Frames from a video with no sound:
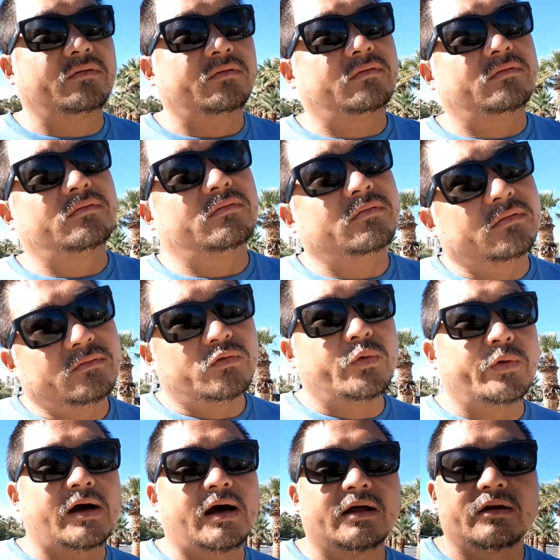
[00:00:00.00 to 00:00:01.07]
And
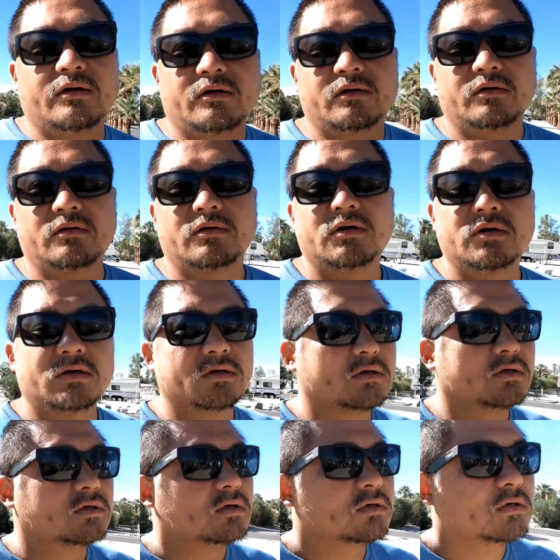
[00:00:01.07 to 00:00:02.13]
when we got here,
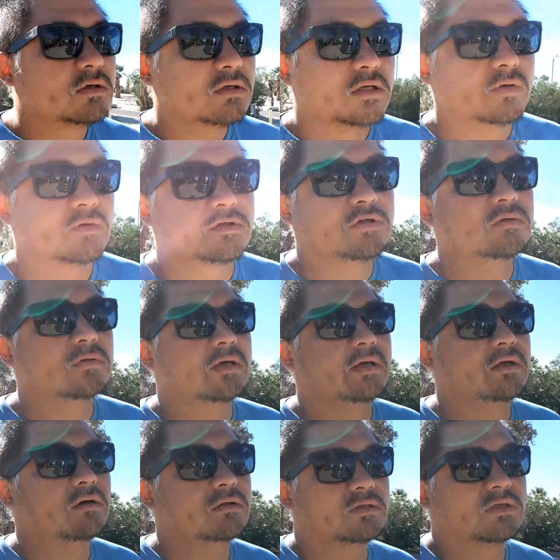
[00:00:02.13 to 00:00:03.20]
it was too
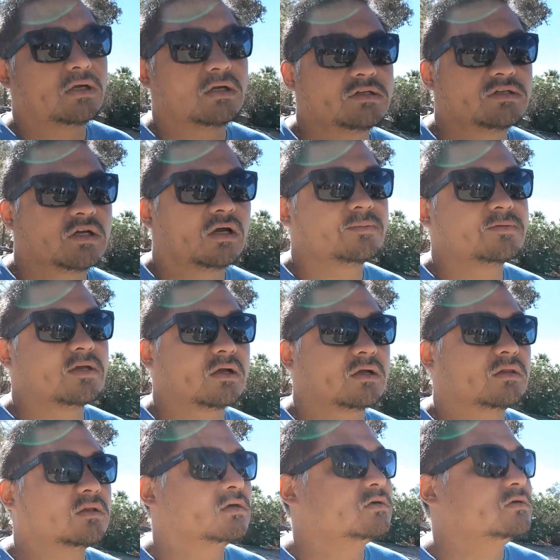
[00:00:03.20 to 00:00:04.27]
late. All the tire shops
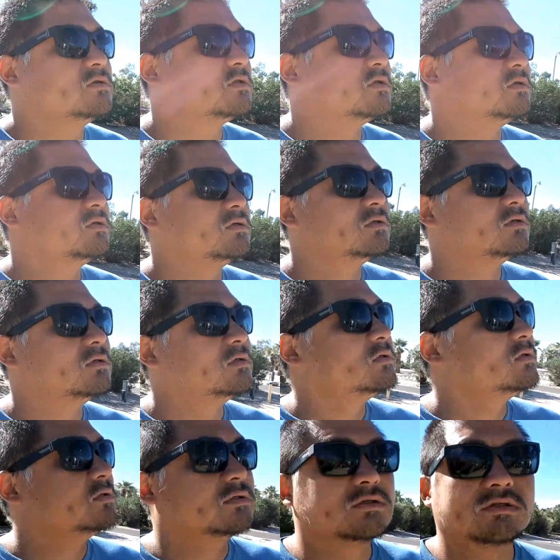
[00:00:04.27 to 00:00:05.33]
had closed.
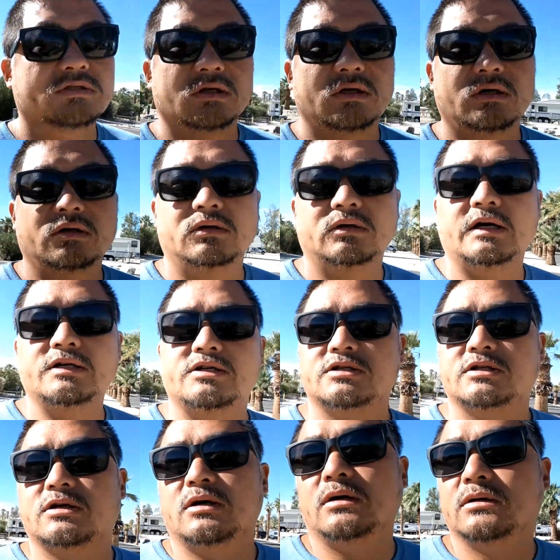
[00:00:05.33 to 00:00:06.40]
So I
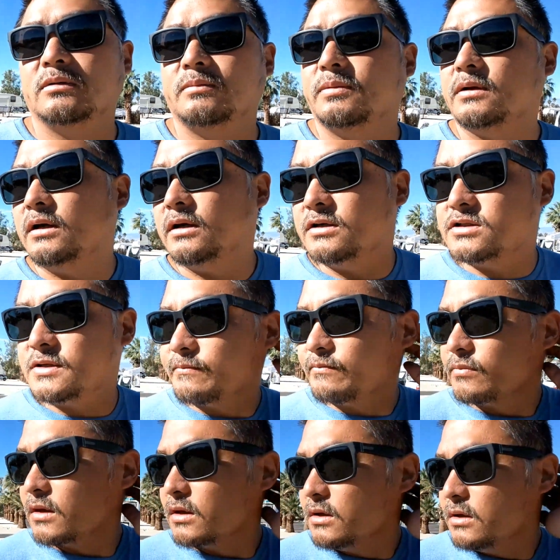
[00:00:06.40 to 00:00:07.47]
just called the place.